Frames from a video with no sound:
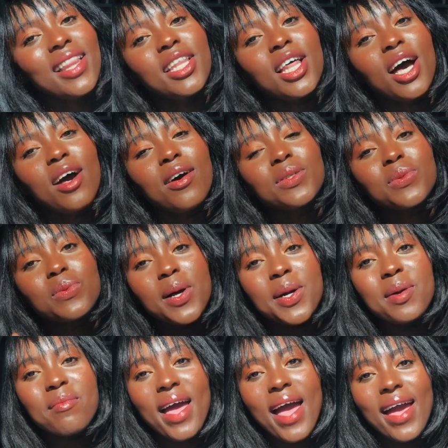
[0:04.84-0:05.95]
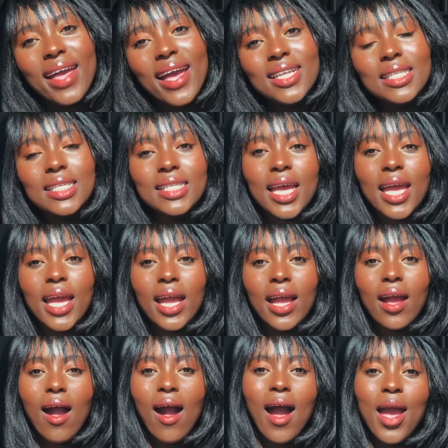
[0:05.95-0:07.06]
loves, welcome back, and
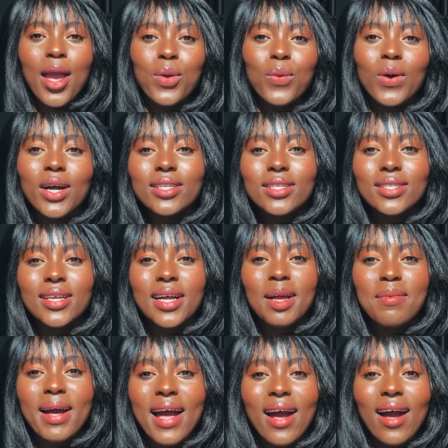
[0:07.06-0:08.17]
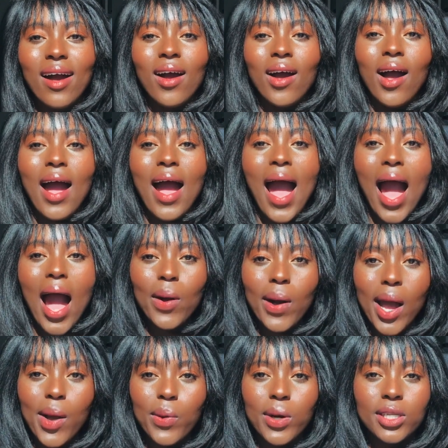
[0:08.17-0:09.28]
today I want to talk about how
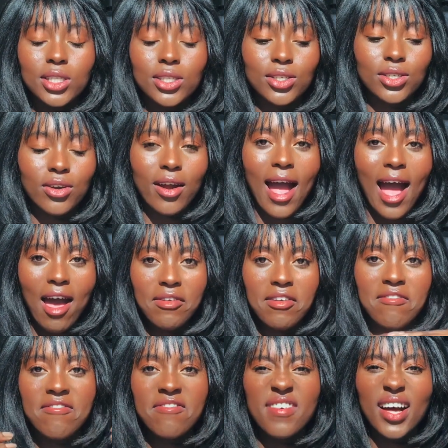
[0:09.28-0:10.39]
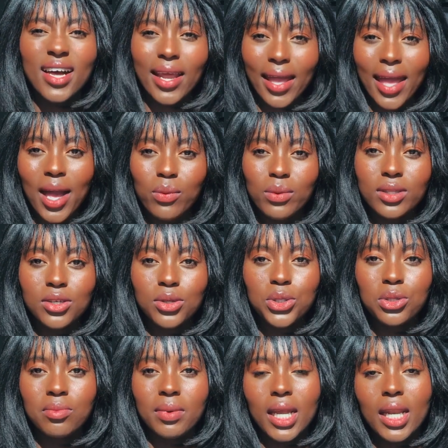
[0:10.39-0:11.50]
I want to start having fun again with
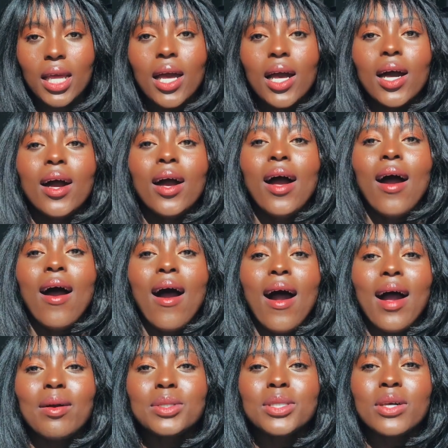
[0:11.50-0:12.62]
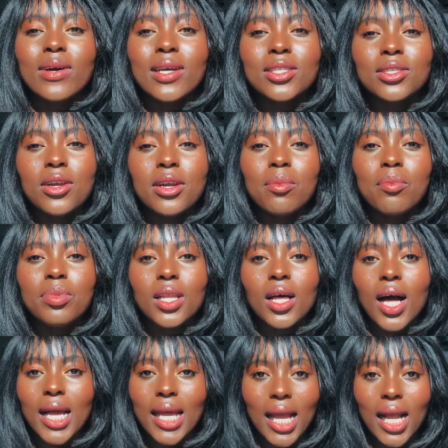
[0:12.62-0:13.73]
social media. So I started
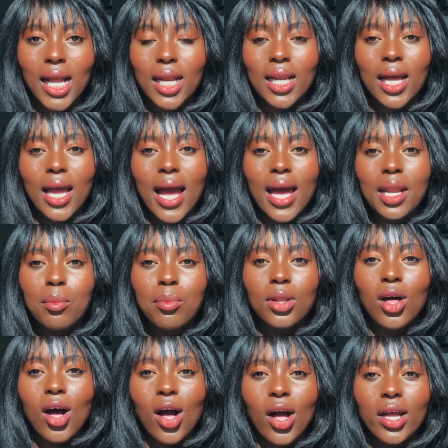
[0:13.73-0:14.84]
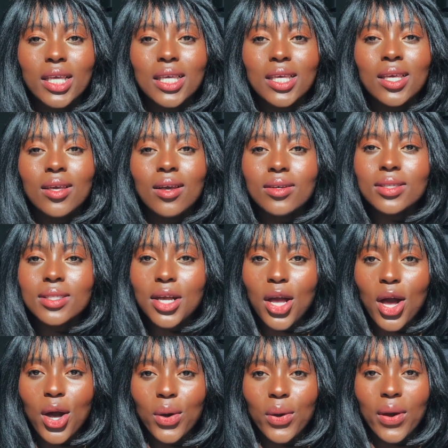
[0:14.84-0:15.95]
blogging. I had a blog eons
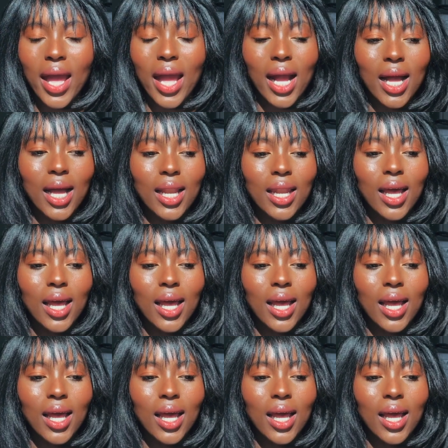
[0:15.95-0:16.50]
ago, and